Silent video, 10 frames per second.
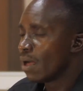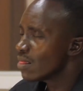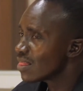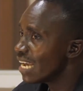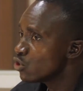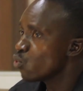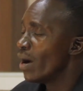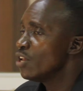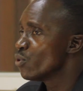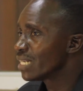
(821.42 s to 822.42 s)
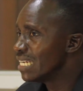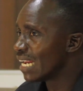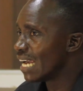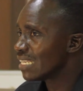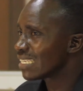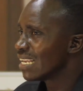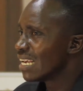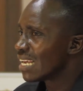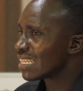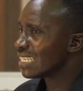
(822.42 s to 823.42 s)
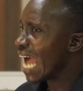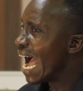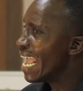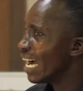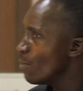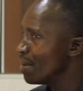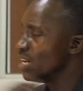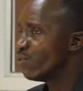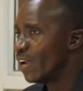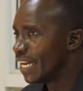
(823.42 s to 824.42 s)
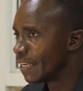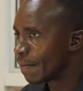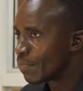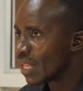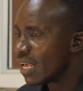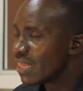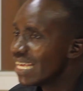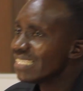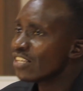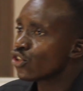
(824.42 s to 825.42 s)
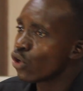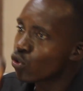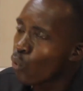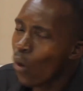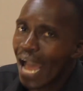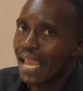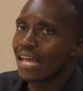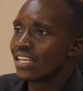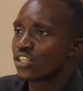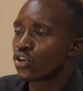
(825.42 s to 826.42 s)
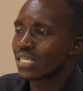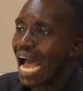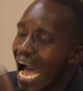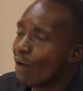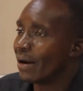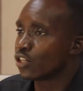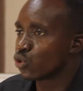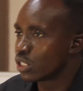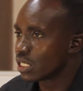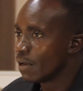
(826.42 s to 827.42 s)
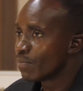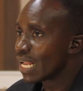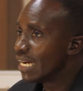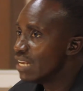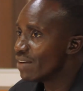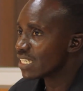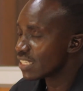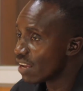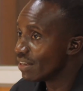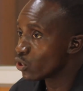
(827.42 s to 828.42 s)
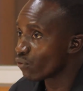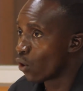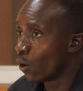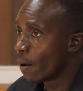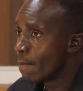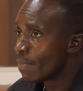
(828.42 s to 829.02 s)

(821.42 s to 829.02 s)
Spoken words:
That's why you realize that I have been failing. This is not how I should live as a servant of God.